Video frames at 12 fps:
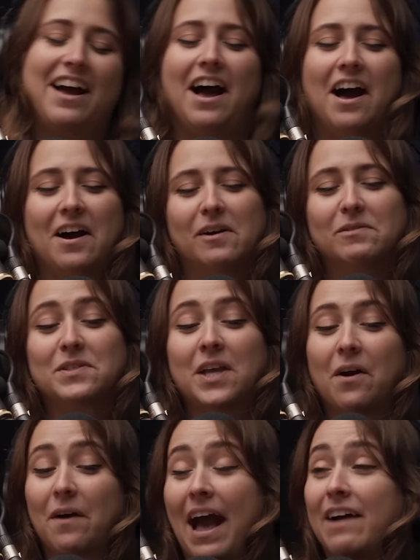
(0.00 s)

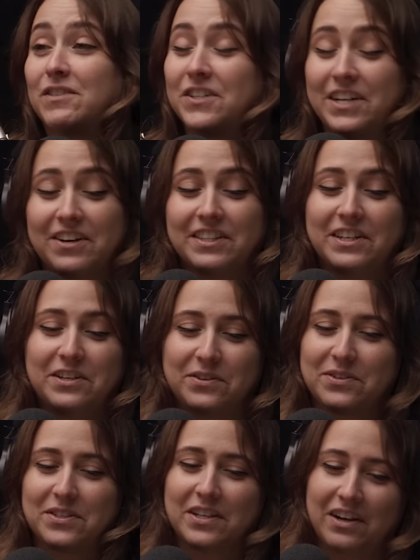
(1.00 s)
So after hearing the
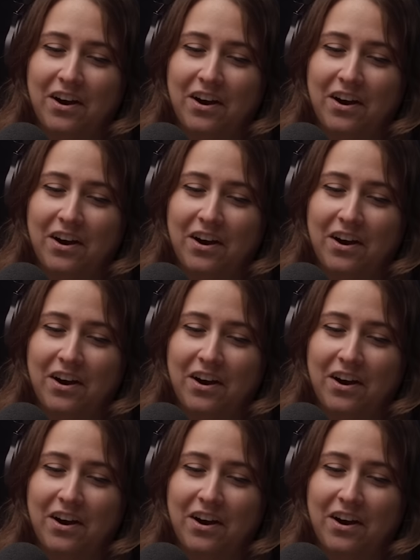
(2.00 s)
news,